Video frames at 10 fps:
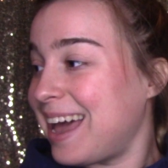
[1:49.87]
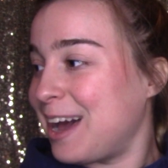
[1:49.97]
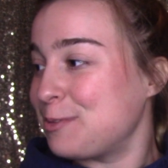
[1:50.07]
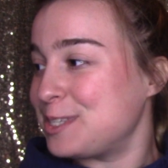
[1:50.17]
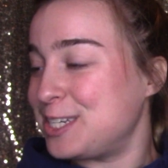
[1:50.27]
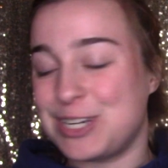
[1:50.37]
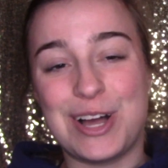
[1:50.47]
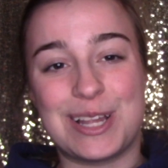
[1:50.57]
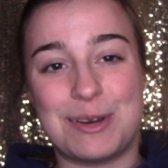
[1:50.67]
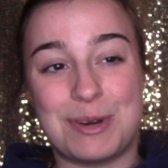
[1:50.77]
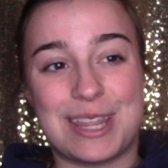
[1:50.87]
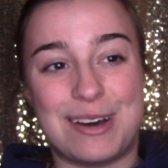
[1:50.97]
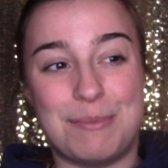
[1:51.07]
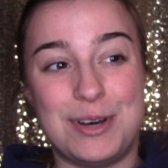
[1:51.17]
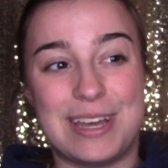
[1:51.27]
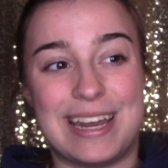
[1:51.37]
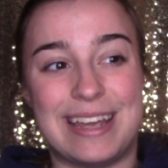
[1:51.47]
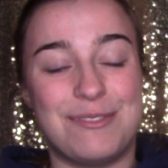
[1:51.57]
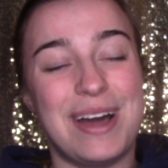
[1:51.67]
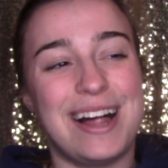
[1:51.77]
How is it chocolate without milk in
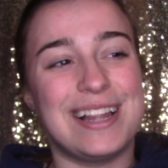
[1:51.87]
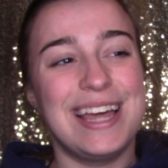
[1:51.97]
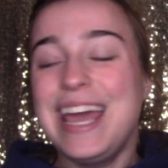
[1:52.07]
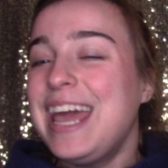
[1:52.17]
it? Well,